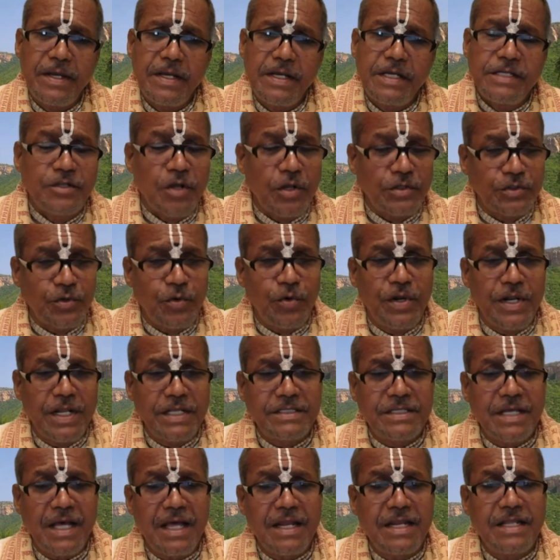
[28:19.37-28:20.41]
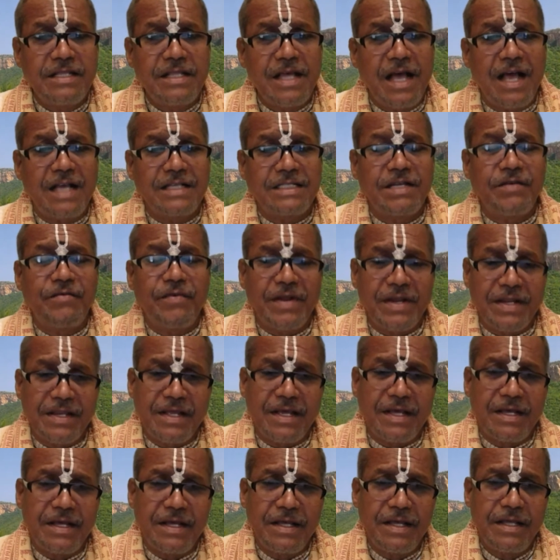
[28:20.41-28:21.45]
He is also known as Haridasa
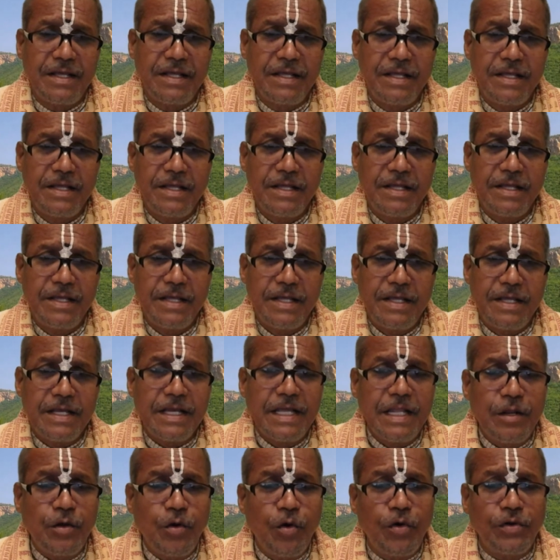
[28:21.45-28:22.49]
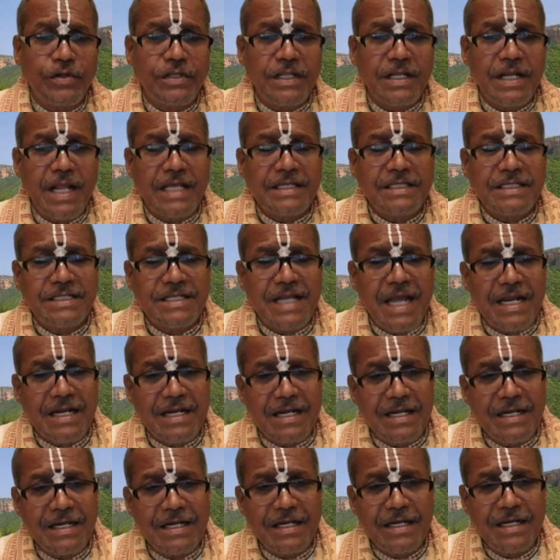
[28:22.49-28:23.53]
Varya. Giri Govardhan has a
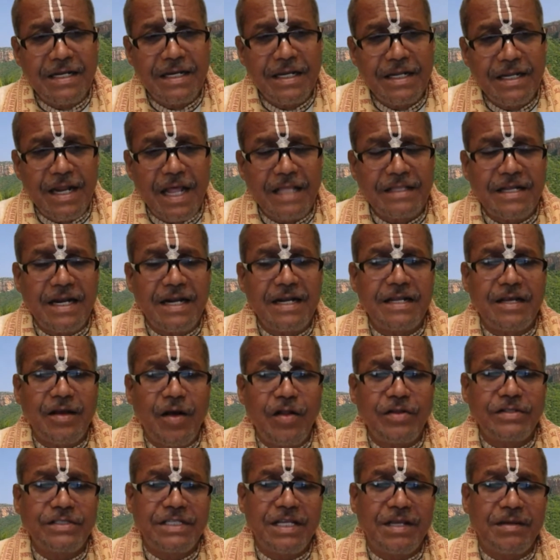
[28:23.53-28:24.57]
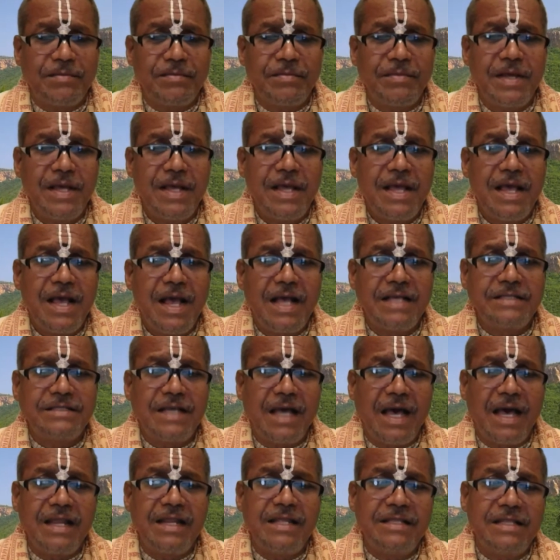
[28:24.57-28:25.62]
title. Radharani calls him as
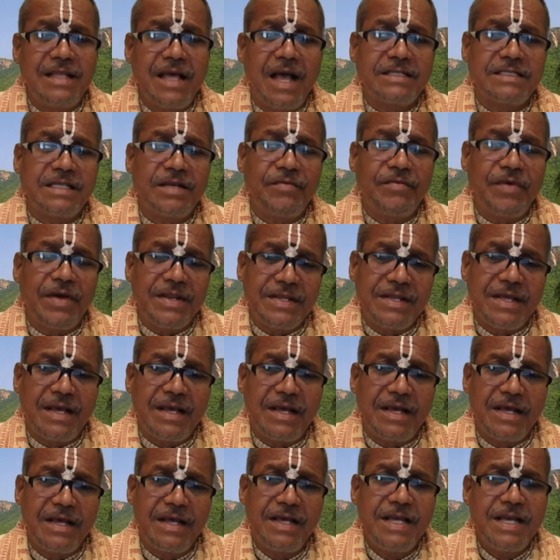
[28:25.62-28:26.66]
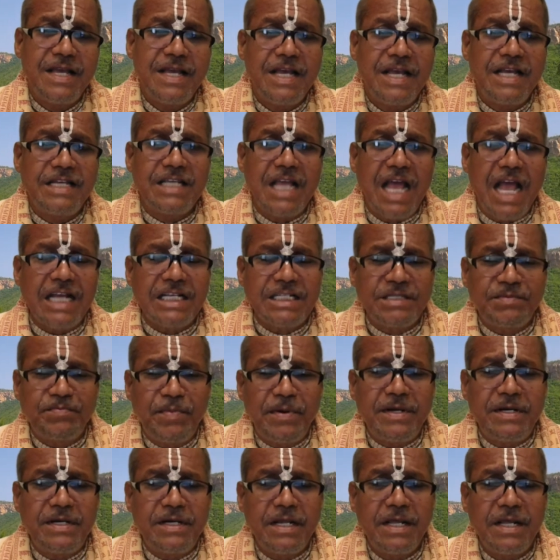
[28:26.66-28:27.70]
Haridasa Varya. He is
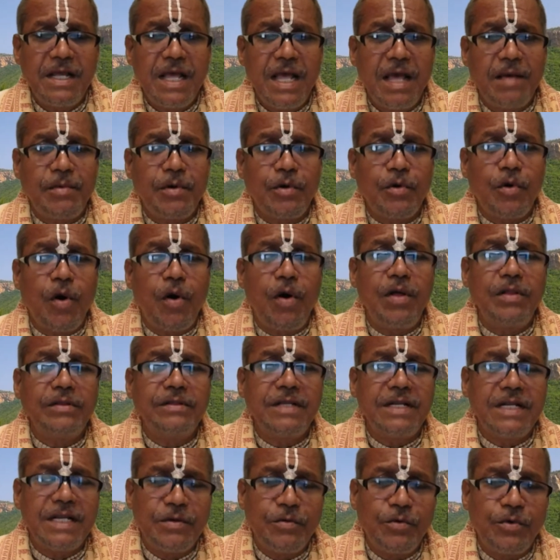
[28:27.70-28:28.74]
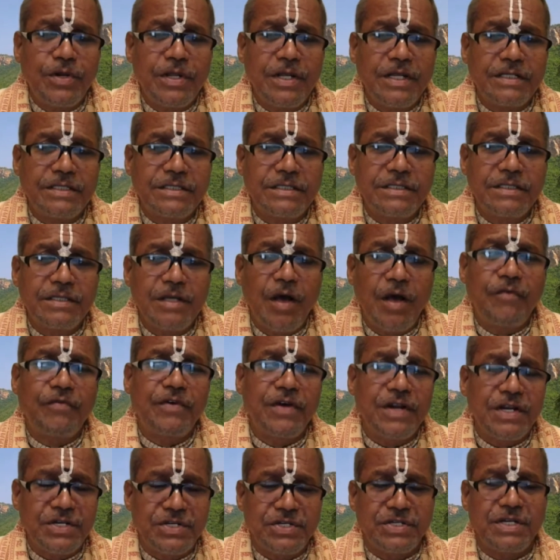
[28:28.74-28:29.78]
expert among all the devotees of
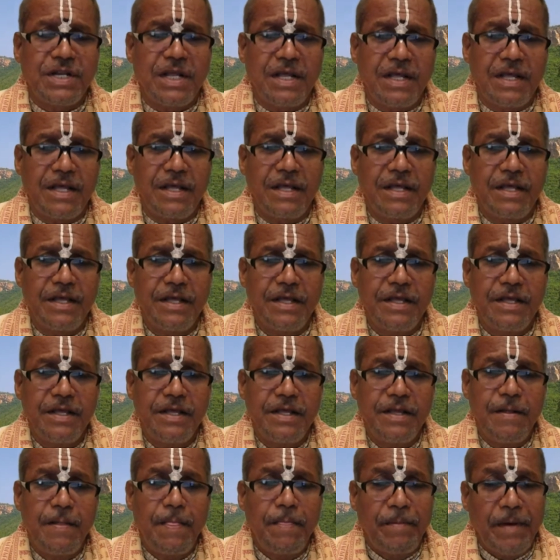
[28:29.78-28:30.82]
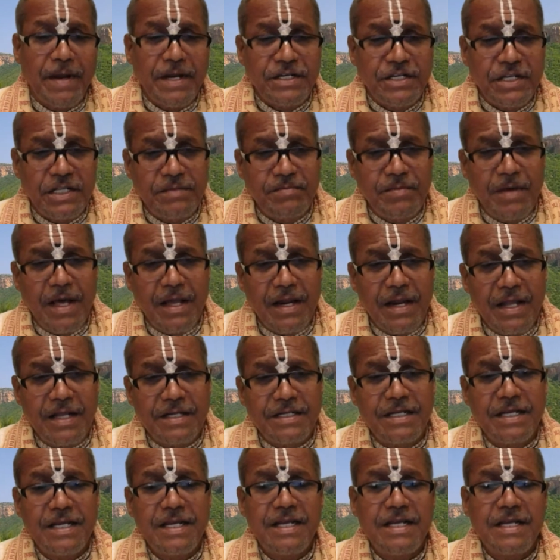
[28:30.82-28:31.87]
Krishna. Parikshit
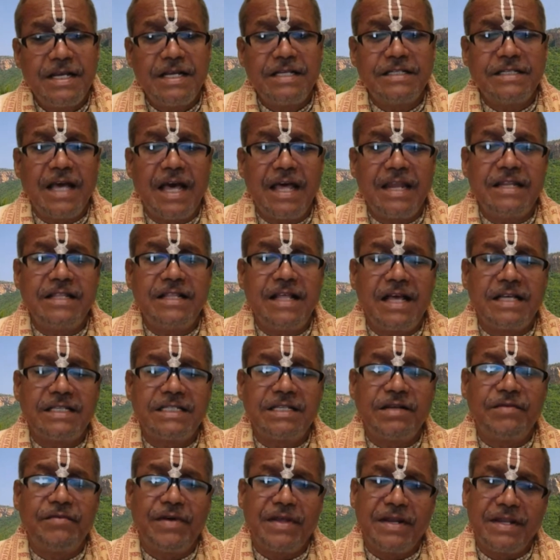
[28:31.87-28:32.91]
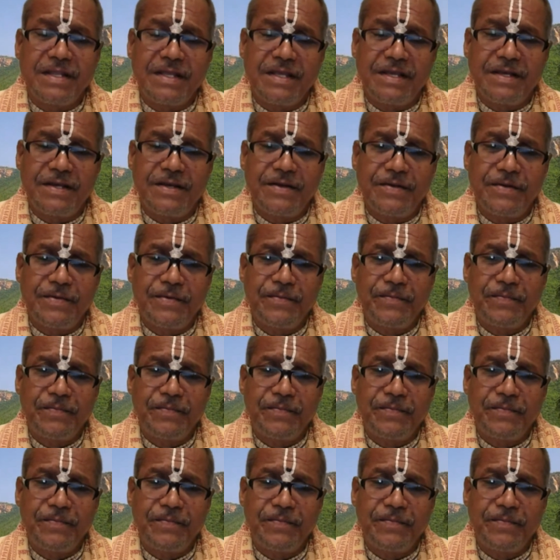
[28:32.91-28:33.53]
Maharaj is Haridasa Varya.